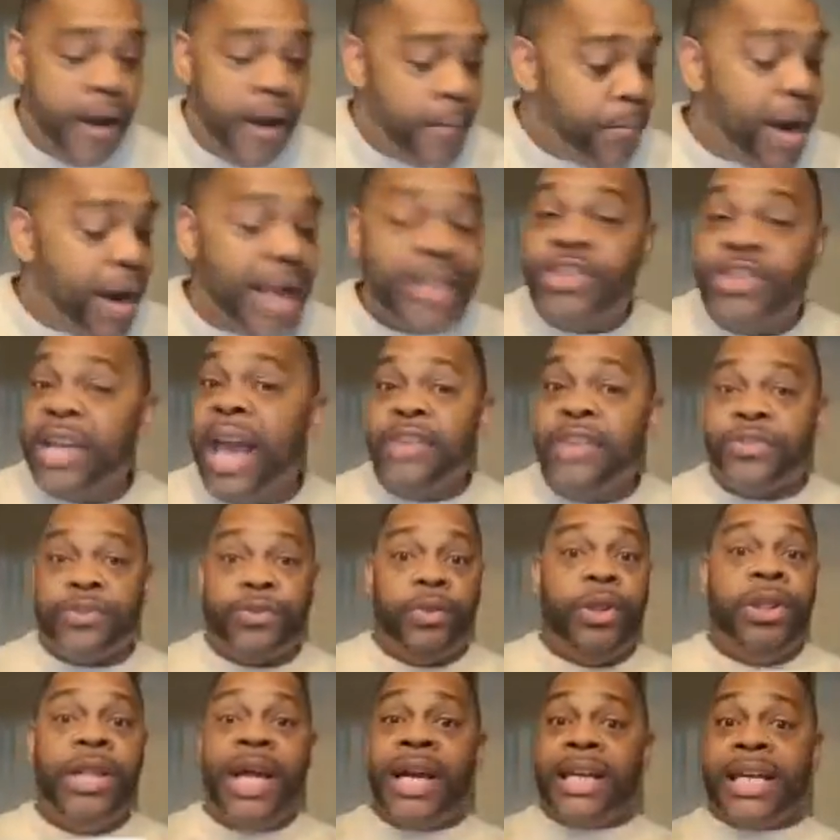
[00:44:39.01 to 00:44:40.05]
But
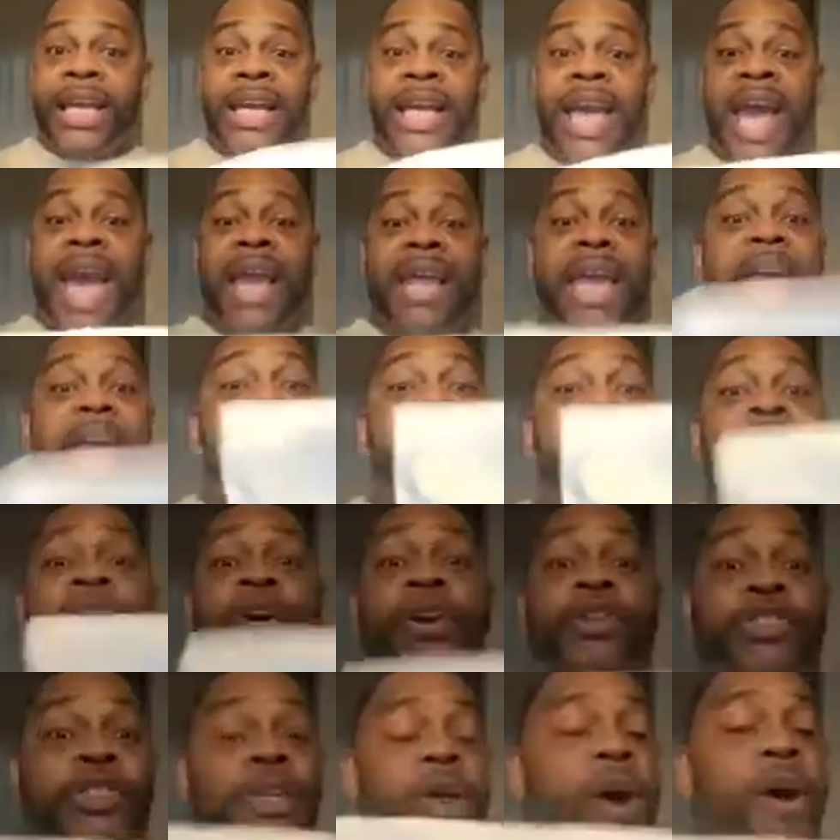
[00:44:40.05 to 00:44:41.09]
just looking at it, it
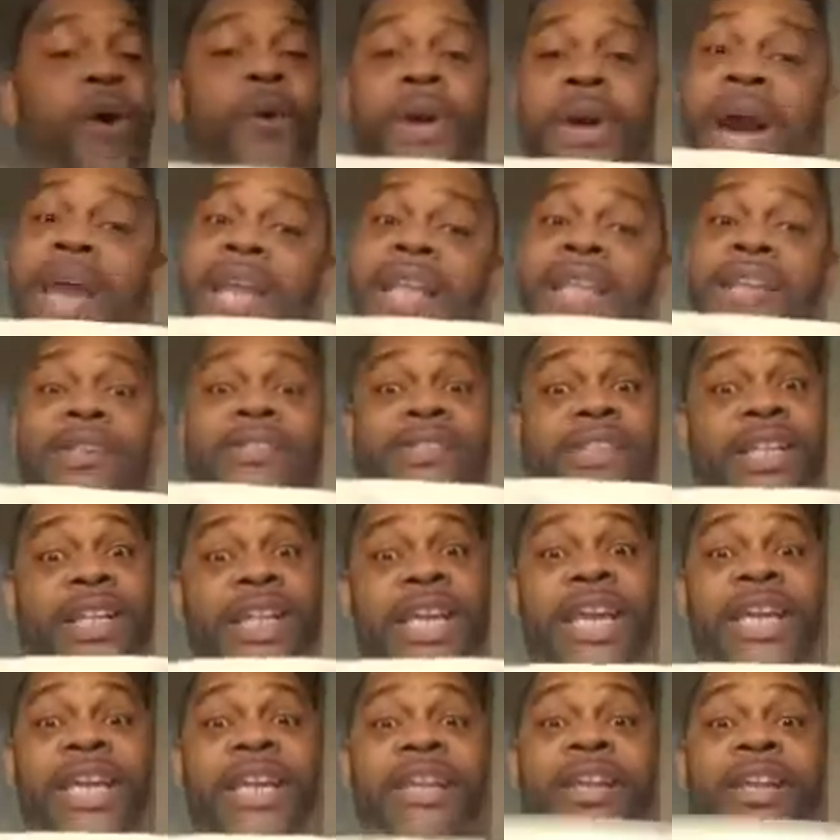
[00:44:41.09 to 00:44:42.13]
looks, oh God, it looks
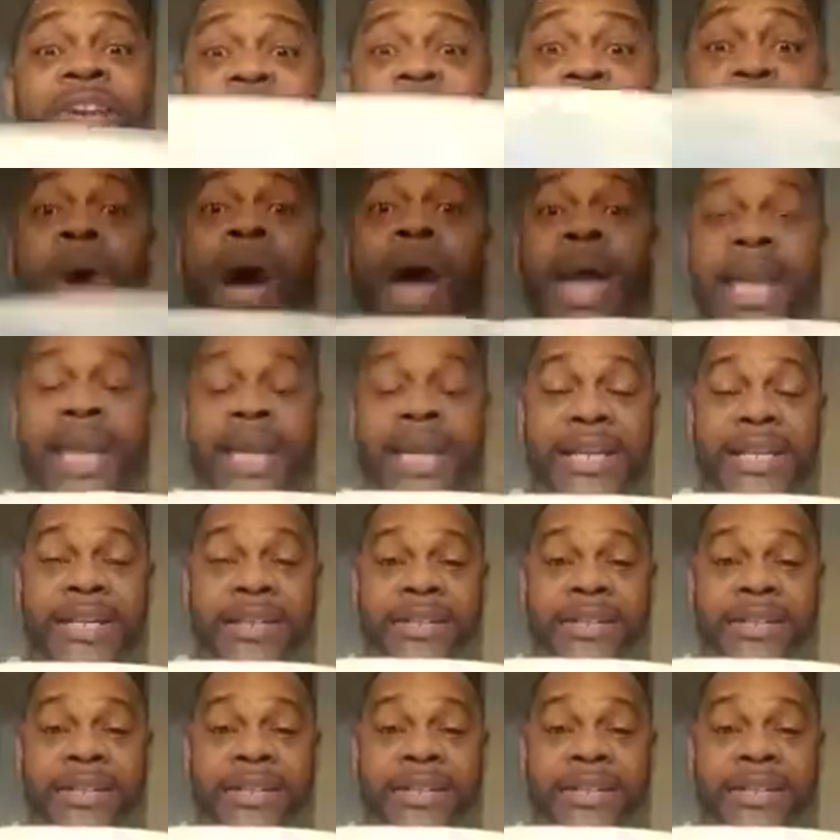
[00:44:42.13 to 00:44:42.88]
clean. It looks white.